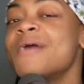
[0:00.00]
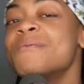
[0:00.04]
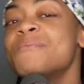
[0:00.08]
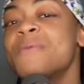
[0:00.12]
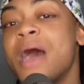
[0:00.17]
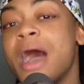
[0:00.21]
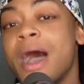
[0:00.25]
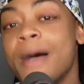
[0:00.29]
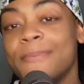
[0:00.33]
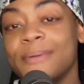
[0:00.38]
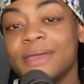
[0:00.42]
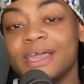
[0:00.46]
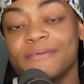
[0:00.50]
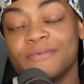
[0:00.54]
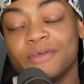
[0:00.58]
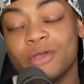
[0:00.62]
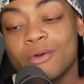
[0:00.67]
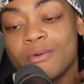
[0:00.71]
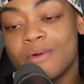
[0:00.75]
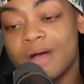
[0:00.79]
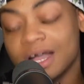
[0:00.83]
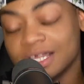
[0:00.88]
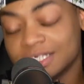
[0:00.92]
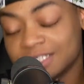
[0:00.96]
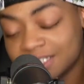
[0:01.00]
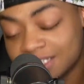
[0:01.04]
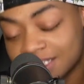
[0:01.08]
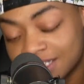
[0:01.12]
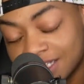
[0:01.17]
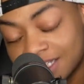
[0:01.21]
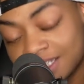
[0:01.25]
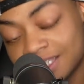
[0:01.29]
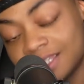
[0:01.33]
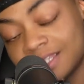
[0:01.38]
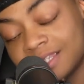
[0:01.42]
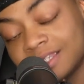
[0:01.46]
Poppy, if you're watching
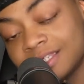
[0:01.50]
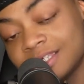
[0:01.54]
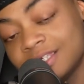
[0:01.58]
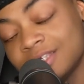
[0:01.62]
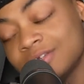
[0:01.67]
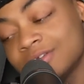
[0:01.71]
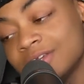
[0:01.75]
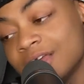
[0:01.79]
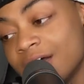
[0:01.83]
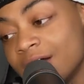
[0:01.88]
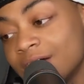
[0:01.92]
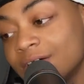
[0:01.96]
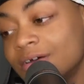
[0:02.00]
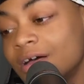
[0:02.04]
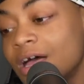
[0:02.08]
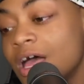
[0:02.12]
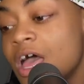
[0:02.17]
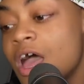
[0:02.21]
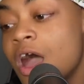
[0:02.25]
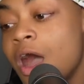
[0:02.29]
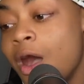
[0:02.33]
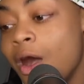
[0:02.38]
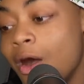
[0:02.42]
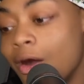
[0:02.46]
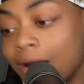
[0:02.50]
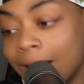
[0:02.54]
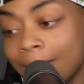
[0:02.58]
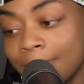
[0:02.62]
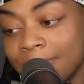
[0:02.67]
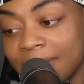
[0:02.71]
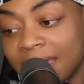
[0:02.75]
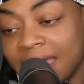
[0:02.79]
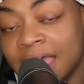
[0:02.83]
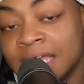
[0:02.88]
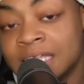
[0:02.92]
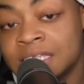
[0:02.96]
this, you know
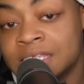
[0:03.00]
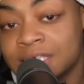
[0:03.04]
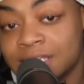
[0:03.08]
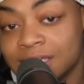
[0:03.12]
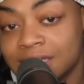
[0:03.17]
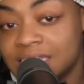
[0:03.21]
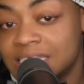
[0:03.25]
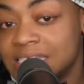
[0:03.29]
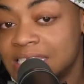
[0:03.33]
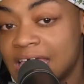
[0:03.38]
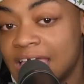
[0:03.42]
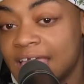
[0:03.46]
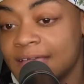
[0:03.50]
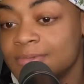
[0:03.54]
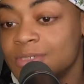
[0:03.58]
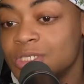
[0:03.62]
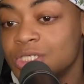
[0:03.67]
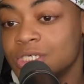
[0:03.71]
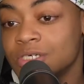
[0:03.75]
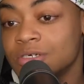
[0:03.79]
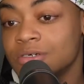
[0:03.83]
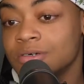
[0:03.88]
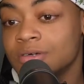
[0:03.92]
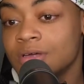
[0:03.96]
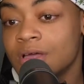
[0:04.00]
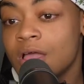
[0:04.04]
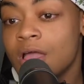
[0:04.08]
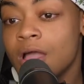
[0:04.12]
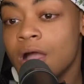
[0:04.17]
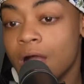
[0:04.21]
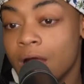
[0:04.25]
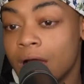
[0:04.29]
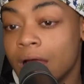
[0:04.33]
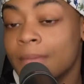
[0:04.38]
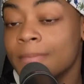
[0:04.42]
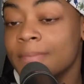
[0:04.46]
armbands could have saved you.
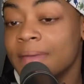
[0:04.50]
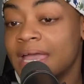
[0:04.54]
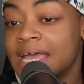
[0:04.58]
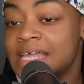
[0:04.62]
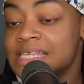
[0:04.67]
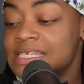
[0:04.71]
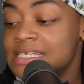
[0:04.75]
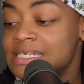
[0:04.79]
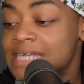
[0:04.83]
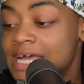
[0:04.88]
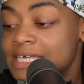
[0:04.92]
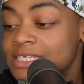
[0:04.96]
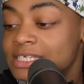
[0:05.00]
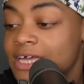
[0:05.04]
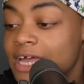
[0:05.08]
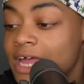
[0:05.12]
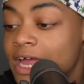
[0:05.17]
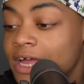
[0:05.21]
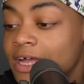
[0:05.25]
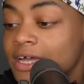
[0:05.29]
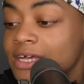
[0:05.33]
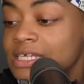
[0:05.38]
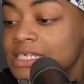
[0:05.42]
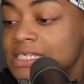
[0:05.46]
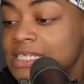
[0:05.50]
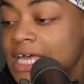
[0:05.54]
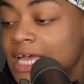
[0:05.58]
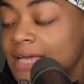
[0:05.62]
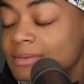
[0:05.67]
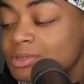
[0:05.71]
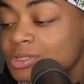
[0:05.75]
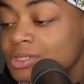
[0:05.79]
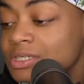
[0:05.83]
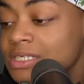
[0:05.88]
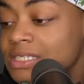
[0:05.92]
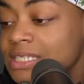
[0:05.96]
Armbands and nicer hair could have
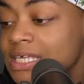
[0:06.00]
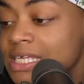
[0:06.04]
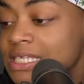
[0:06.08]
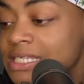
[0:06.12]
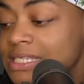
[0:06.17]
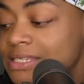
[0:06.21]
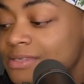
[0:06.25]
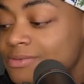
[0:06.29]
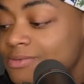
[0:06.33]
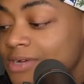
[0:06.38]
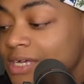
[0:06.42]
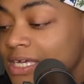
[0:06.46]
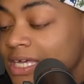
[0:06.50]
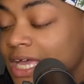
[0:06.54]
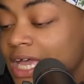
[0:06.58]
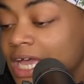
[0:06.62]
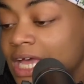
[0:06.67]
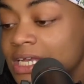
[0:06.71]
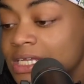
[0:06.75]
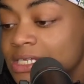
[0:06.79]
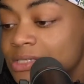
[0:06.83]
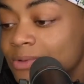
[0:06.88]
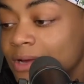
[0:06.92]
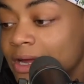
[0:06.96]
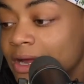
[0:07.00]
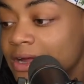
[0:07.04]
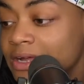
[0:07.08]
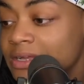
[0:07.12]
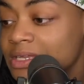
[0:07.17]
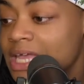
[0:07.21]
saved you because that's what Kandy's wearing.